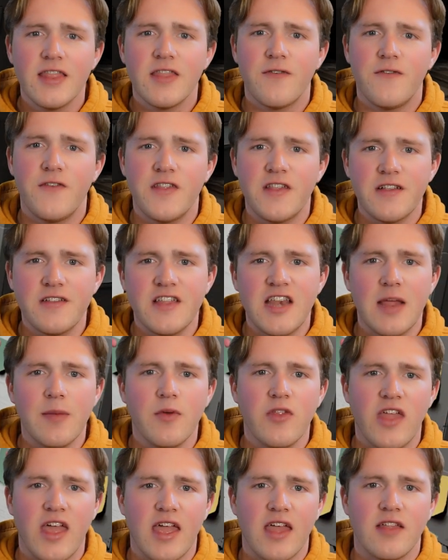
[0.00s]
The
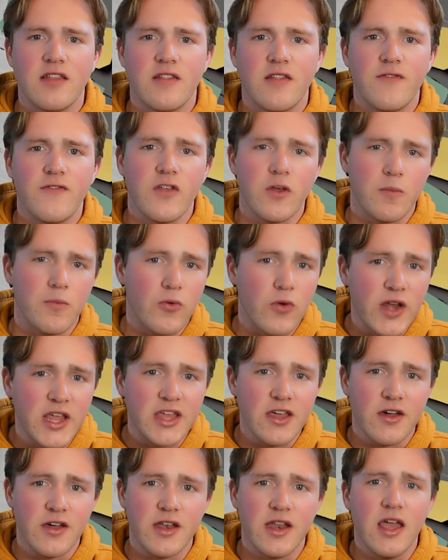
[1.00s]
physics-enabled hands feel pretty
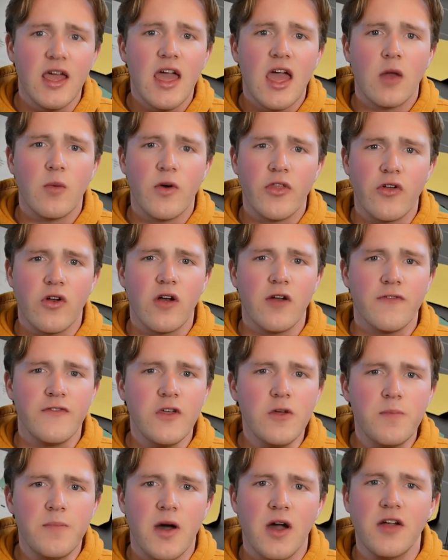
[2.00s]
good, and while there are a
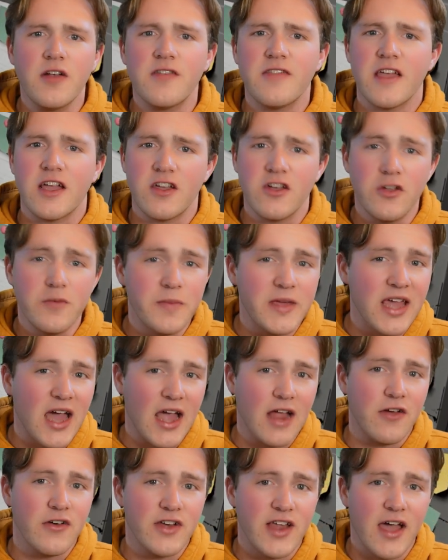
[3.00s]
few bugs that could be
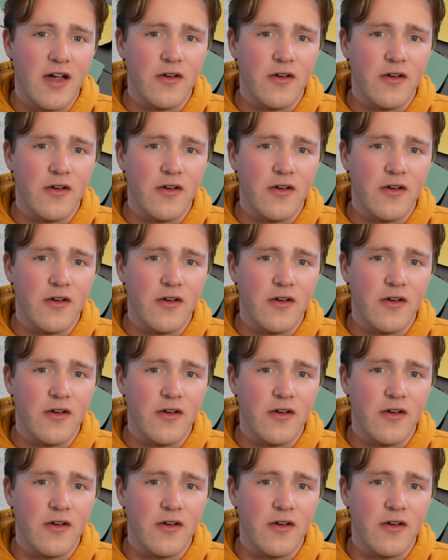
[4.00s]
ironed